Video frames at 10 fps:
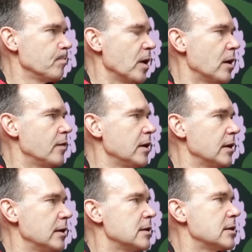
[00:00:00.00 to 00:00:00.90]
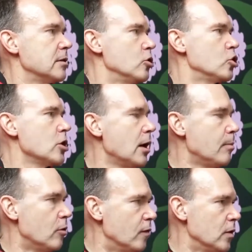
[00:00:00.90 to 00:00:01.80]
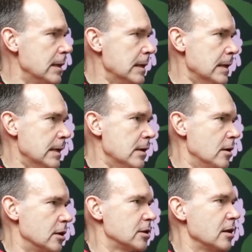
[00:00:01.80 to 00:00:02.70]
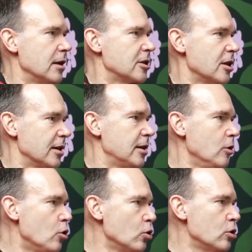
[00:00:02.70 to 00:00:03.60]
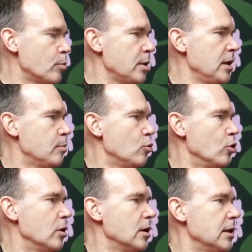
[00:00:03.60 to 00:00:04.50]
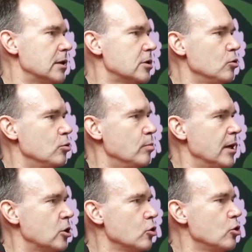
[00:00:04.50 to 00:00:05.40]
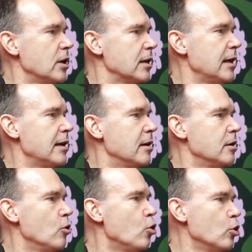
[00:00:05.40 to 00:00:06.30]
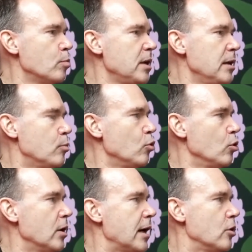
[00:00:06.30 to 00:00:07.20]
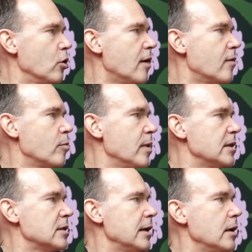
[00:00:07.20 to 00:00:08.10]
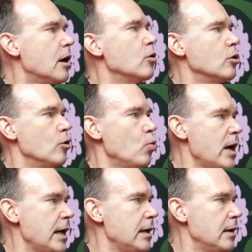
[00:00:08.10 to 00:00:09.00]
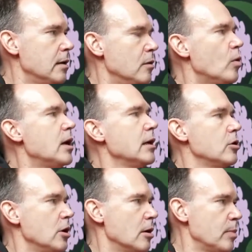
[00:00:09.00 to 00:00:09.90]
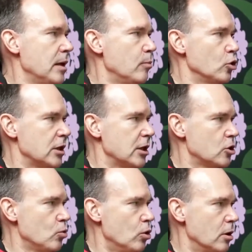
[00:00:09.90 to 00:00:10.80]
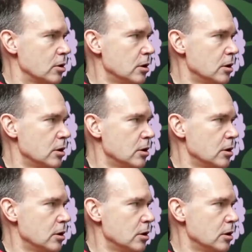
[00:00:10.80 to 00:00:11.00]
And I think that it's the job of us, like slightly older people, is to make sure that then the old people and the government stay out of the way while the young people change the world.